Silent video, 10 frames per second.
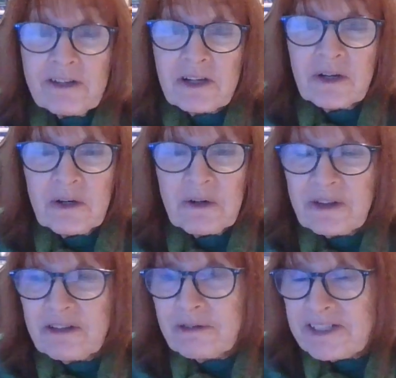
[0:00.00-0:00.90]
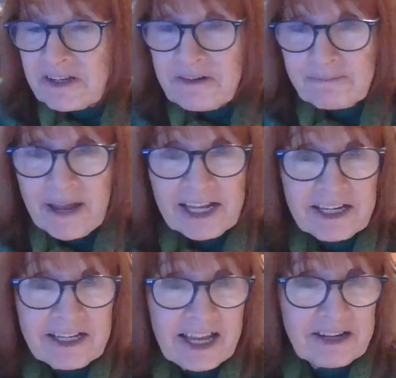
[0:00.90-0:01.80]
So the Reserve
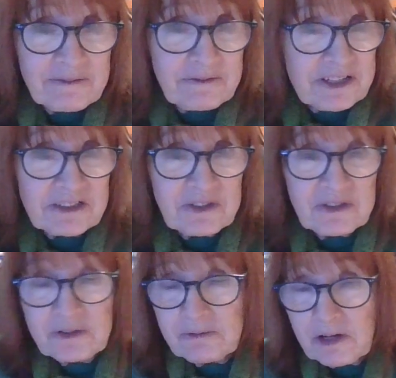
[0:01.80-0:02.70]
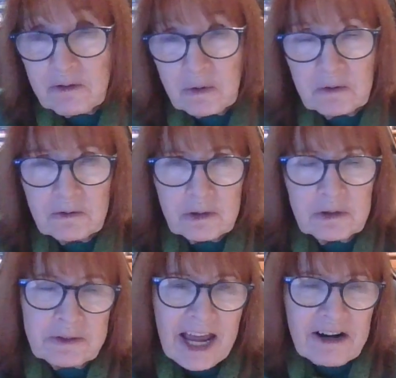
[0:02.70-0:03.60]
Bank have this so-called
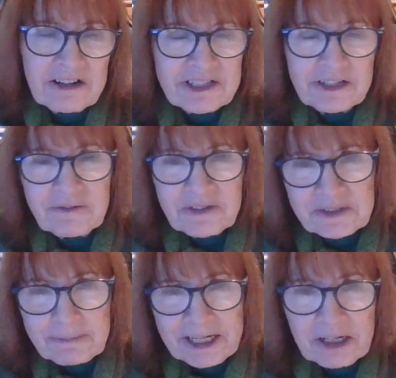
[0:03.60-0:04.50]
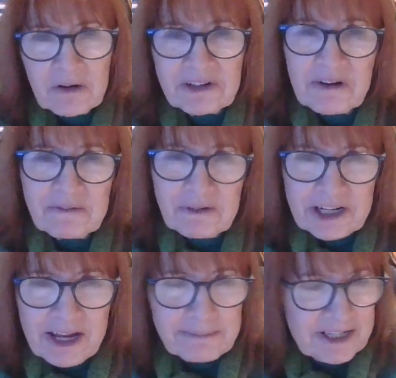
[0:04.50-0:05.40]
new narrative that's been going on for
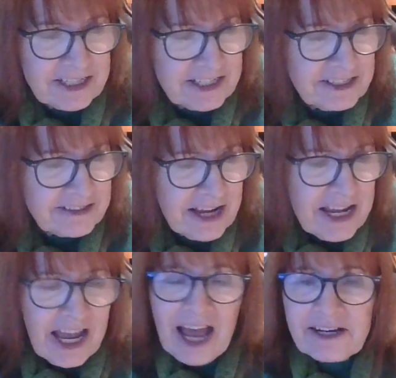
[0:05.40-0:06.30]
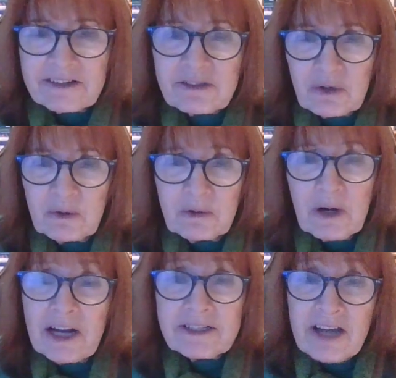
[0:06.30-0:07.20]
a couple of years, and it's called
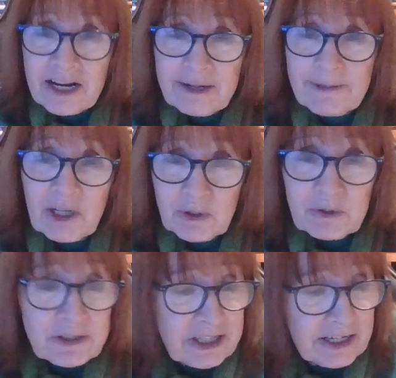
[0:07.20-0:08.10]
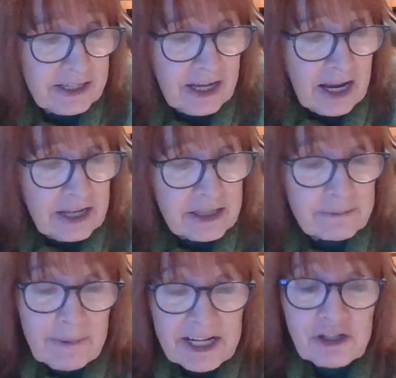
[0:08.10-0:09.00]
Tane Mahuta, the
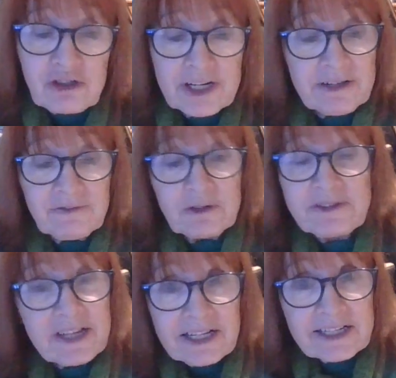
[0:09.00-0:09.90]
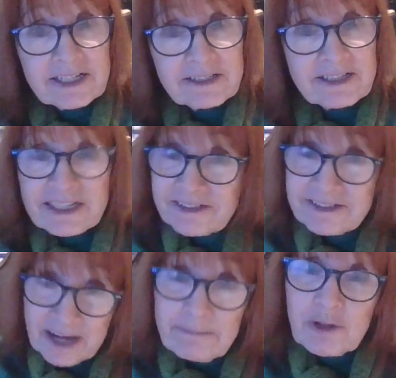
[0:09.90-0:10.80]
money tree of New Zealand that
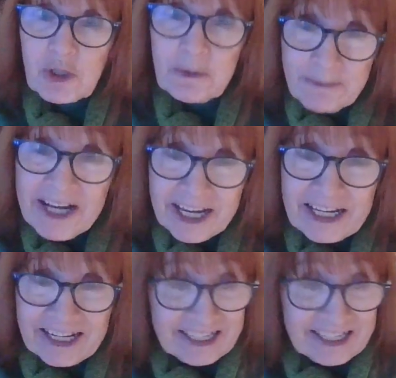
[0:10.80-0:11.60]
saps your money.